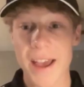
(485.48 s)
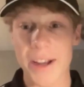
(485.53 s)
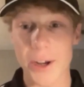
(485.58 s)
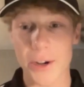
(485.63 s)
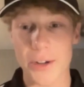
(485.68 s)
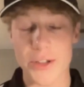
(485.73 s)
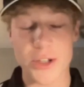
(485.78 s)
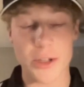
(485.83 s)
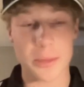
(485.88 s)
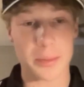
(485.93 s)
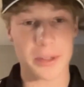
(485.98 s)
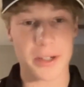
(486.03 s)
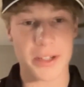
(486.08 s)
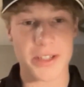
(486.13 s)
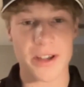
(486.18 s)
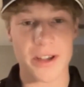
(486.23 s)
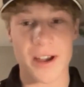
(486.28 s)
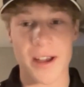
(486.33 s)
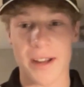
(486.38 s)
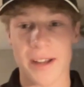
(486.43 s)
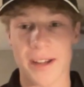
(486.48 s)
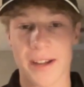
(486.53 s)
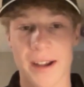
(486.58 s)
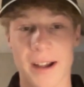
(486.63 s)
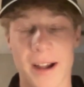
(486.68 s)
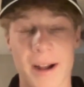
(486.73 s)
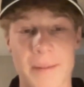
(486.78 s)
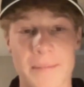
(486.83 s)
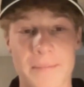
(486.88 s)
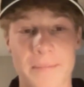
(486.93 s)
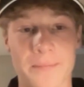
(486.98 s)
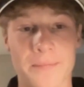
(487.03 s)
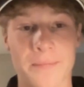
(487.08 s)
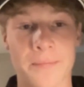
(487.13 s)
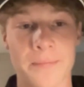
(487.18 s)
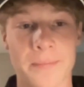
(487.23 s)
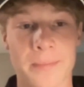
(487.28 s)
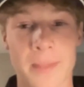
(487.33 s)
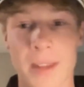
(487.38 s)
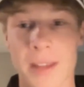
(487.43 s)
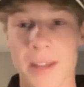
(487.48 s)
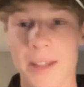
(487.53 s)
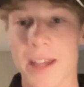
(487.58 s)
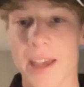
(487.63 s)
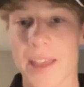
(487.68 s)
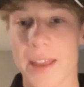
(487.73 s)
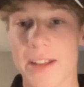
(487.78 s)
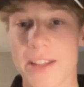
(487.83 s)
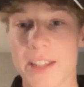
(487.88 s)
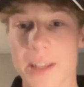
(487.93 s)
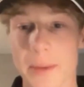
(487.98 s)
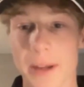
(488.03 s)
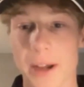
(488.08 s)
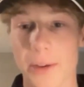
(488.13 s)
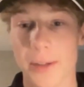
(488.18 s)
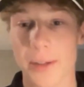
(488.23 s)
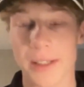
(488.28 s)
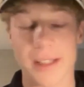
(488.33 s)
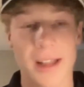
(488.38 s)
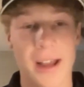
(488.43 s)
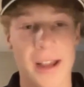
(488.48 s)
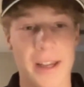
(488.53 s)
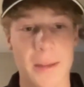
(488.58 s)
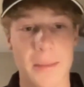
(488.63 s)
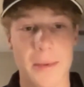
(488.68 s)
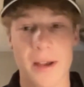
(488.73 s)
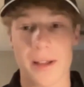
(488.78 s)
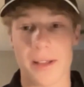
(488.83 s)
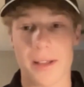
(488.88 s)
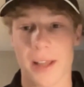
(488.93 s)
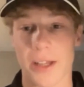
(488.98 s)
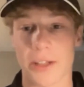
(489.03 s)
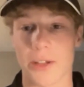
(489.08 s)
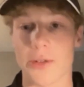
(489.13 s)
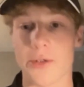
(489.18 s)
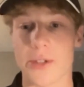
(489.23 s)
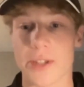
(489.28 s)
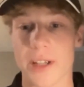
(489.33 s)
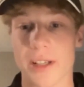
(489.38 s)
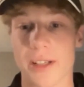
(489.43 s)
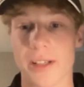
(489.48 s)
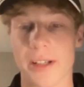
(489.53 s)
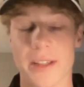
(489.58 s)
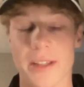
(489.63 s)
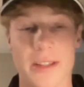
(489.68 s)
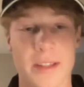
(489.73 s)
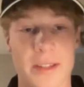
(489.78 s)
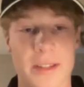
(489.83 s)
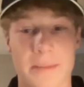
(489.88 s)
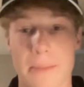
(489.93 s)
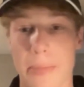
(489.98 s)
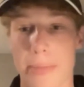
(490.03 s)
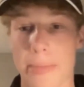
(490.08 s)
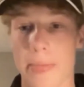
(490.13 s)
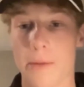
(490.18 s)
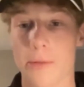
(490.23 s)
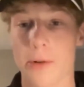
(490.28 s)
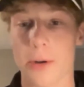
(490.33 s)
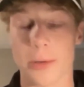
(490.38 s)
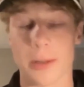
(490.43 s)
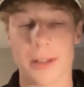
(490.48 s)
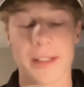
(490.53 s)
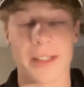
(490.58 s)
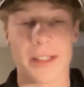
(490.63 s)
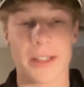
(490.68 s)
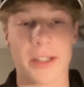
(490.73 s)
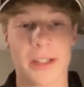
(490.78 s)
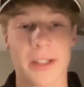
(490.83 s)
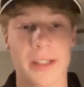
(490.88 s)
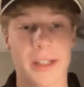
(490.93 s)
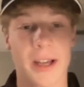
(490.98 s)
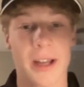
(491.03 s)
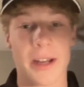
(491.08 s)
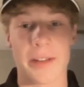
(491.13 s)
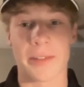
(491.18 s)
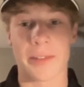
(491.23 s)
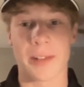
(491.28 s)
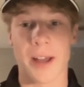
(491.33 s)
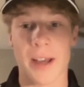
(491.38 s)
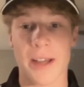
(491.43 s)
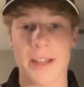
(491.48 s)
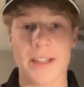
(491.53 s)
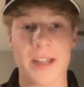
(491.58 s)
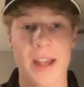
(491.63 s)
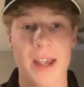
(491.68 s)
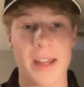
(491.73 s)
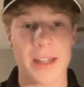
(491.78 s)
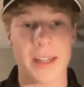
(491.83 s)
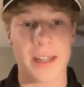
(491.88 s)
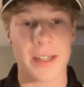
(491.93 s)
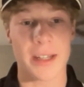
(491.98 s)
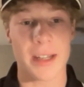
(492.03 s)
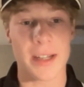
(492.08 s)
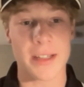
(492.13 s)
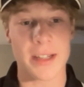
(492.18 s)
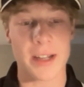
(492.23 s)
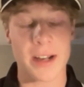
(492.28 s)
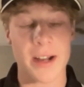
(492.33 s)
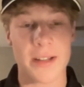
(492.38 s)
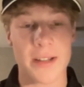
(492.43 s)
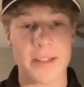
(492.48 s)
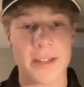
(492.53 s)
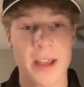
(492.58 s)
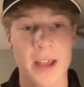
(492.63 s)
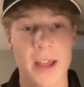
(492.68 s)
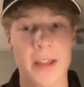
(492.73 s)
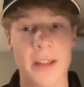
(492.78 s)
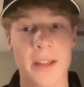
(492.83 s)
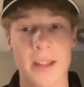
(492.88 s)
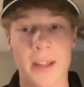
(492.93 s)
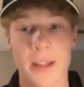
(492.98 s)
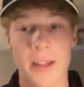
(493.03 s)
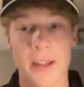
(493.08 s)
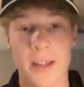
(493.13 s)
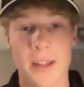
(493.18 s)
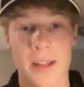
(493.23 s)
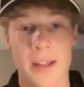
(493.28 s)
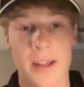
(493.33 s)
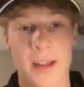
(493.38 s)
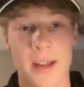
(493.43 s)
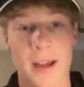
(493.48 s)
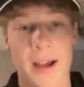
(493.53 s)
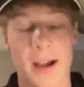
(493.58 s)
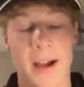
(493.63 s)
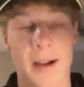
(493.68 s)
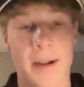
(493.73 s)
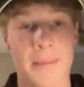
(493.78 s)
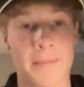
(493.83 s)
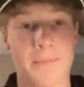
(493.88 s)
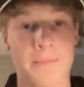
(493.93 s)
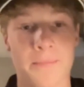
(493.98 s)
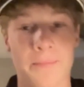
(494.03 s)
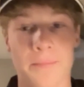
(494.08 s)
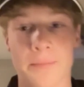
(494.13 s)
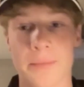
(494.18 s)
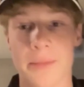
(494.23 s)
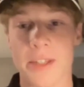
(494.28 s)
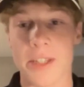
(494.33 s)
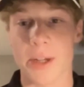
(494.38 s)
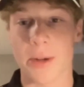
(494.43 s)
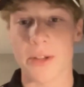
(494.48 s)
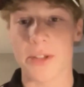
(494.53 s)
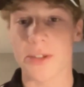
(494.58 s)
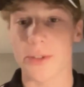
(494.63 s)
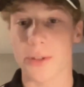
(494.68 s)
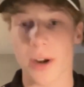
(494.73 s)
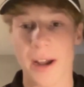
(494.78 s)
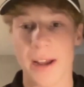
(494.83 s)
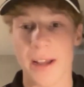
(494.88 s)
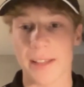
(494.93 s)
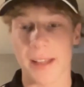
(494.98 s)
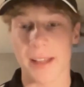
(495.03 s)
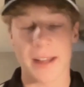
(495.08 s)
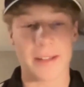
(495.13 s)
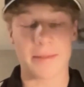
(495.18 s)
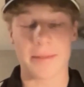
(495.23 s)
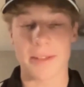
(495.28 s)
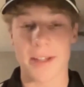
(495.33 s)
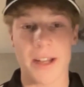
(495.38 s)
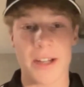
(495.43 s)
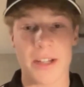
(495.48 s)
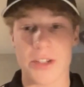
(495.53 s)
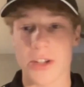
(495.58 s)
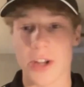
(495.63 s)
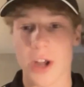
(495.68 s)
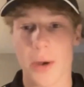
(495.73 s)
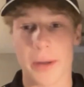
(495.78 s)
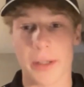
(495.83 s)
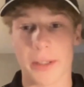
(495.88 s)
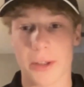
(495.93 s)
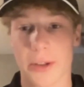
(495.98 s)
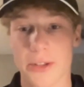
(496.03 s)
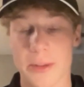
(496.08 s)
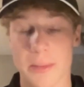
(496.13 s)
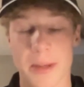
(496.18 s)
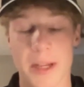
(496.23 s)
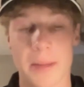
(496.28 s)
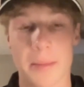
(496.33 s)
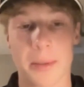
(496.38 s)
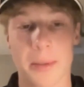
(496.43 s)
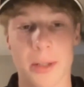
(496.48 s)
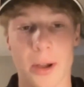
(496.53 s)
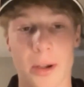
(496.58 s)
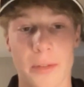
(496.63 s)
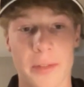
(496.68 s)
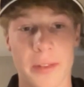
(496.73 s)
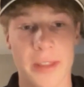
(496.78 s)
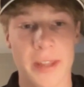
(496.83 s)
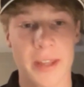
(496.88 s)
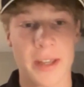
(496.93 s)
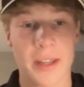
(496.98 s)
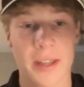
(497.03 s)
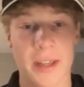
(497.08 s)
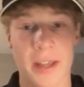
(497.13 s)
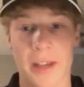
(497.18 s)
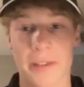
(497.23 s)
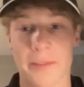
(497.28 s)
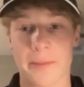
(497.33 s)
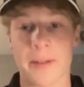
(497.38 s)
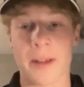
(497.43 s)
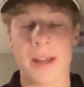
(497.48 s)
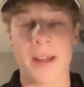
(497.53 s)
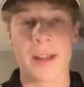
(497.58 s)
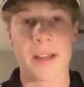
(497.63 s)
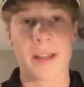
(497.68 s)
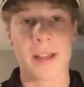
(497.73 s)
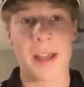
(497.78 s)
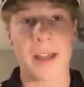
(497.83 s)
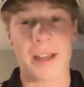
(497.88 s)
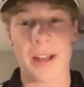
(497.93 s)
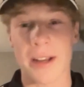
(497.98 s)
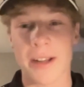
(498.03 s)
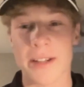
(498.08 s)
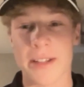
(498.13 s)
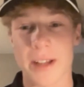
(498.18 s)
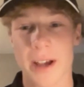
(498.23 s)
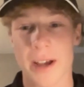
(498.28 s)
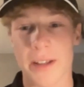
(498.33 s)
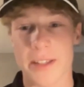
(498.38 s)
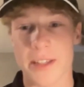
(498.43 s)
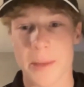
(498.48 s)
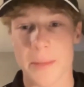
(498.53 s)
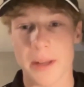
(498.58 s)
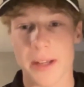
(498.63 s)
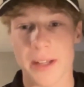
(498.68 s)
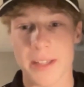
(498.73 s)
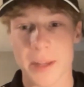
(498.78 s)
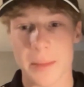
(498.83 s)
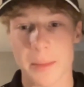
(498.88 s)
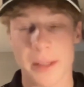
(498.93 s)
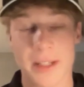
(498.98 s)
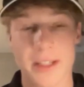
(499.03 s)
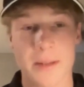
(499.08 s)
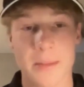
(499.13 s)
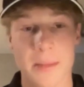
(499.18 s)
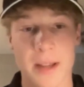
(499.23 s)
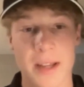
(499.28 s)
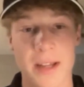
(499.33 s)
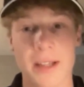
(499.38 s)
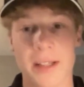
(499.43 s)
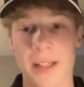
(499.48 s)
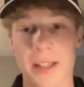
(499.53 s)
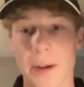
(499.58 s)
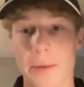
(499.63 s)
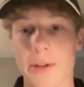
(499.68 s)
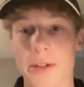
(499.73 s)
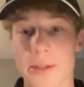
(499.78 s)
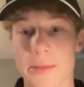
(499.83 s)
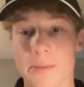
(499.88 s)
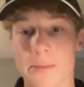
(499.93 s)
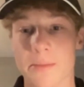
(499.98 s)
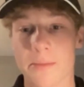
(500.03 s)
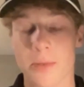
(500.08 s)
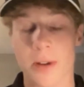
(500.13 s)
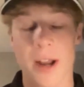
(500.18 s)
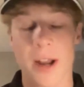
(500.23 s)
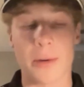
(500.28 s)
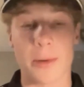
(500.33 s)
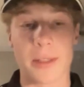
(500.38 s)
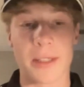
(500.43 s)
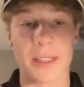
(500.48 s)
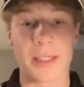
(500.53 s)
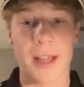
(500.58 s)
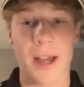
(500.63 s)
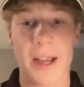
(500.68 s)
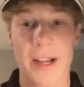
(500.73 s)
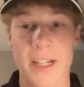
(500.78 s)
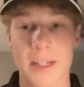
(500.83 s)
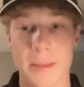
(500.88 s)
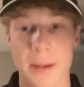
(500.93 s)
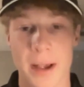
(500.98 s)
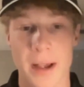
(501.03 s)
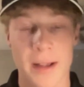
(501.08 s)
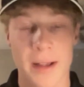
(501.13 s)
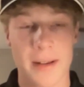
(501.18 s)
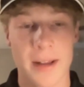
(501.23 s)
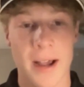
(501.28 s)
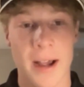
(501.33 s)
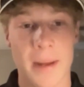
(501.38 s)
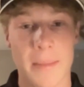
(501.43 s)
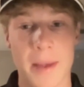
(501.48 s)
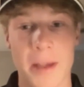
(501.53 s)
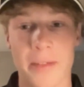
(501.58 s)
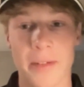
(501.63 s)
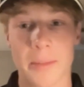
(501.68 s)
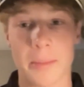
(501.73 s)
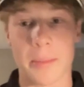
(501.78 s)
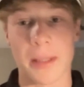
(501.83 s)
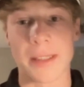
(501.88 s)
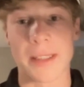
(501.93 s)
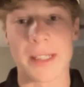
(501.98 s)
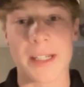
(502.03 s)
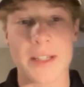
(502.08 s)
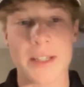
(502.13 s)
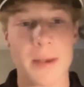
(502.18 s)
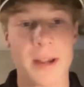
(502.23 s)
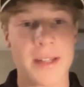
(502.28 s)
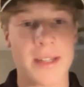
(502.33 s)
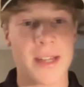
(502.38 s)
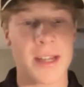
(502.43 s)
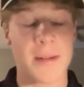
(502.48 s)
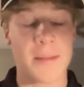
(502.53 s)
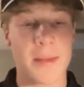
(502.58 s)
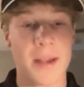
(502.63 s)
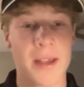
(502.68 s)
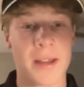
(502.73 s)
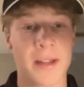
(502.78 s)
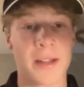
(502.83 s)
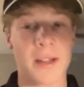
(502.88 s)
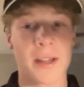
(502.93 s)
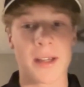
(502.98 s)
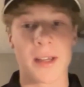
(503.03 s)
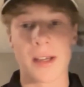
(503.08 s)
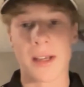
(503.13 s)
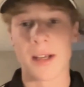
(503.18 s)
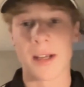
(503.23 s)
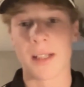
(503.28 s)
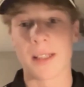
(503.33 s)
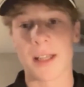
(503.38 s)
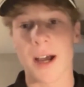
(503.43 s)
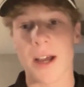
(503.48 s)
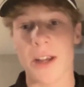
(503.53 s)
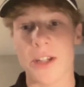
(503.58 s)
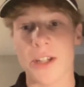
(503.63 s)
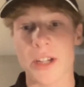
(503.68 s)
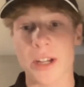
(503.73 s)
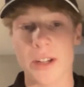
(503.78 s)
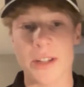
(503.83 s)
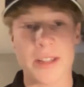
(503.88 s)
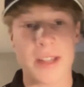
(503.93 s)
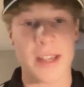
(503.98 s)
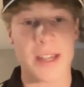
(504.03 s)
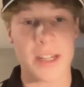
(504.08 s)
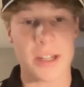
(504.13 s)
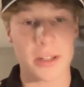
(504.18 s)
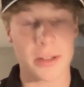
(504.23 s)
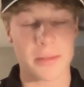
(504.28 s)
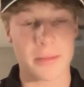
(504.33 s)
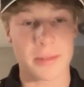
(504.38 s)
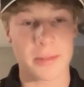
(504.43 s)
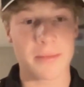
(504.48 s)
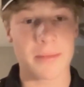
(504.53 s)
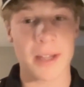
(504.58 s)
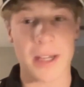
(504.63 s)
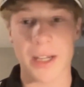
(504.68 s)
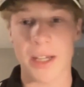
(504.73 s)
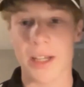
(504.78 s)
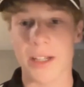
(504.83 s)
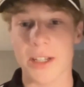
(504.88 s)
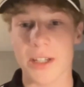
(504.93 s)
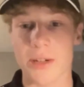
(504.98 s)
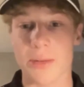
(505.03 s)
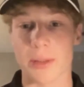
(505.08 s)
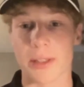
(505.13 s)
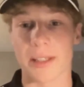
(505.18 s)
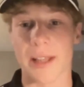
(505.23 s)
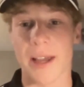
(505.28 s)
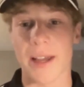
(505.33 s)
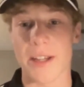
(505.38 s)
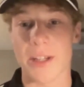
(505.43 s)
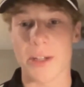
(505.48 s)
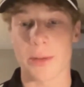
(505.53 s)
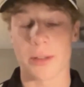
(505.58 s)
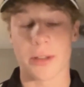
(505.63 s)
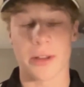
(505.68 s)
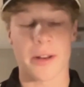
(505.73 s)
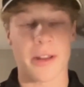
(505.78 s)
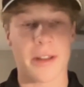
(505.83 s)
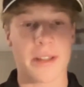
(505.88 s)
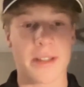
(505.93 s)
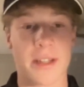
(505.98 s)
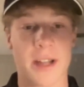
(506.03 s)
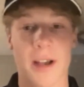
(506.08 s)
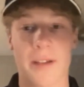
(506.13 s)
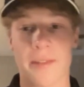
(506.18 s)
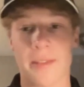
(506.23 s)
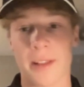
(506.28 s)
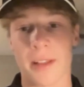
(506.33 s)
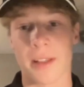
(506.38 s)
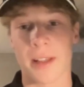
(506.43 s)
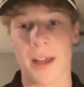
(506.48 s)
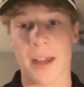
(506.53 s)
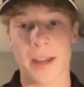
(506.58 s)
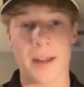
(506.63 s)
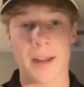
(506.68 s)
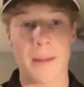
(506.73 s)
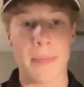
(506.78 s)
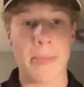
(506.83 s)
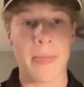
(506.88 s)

no, it's super exciting. That's something I really like about New Zealand is we're really good at kind of staying connected, I'd say. So it's great, just knowing loads of people over there that had kind of done something similar to me. And that was what I really liked about having Billy as my teammate last year, is that he could just relate to a lot of the stuff that